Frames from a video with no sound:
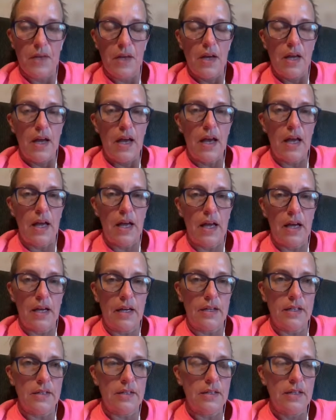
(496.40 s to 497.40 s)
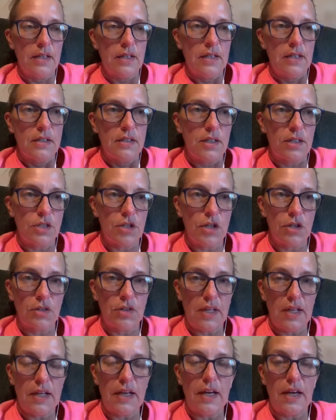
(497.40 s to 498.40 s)
And to start
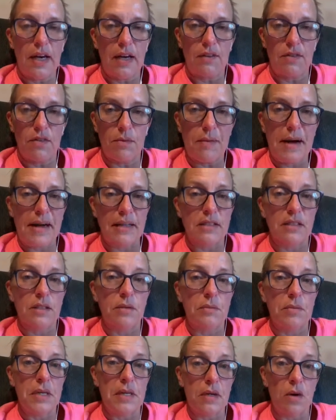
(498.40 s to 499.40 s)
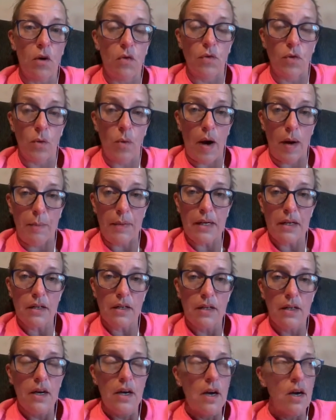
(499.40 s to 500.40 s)
thinking out of the box can be overwhelming.
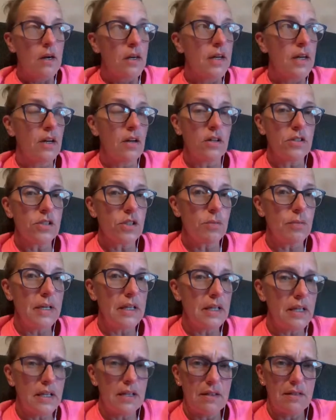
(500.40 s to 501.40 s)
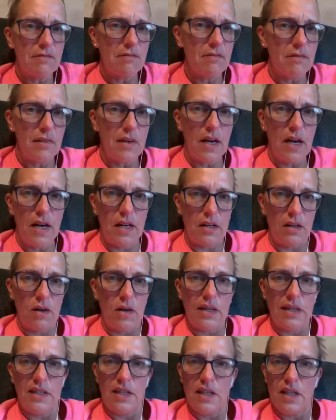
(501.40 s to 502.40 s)
Can also be like, I had no
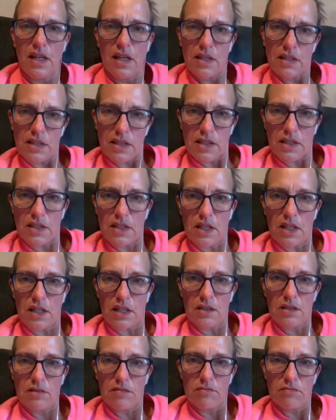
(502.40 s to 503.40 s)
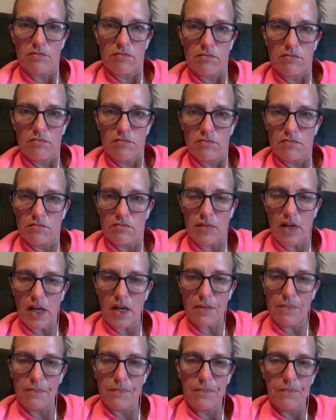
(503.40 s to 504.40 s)
idea that existed, right?
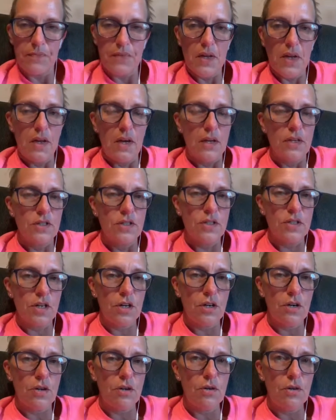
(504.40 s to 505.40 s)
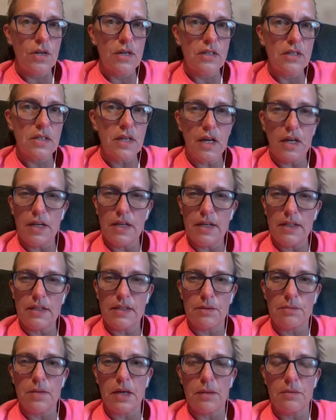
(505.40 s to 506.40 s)
So it's kind of nice
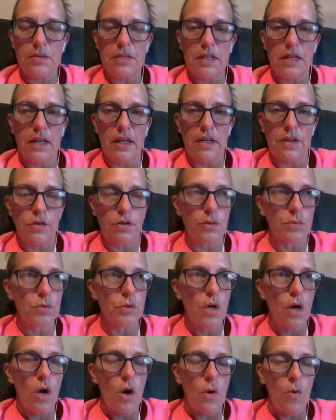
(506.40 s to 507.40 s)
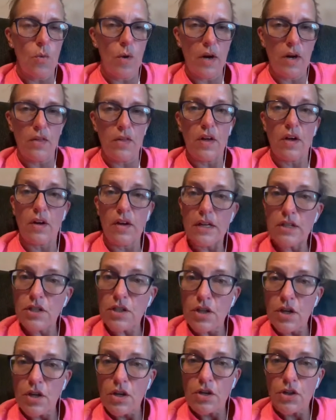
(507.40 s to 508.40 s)
sometimes to get in groups where there is
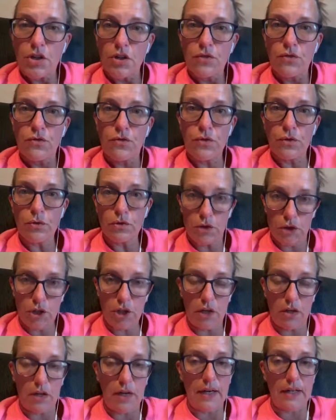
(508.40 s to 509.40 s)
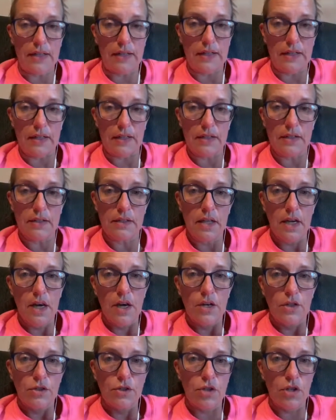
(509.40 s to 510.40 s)
food share ideas
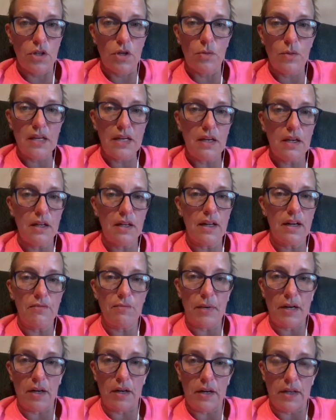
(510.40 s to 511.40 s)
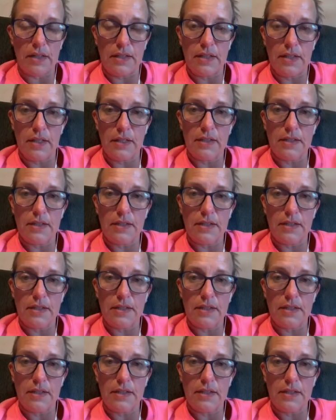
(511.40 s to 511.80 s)
so that we can all have better ideas.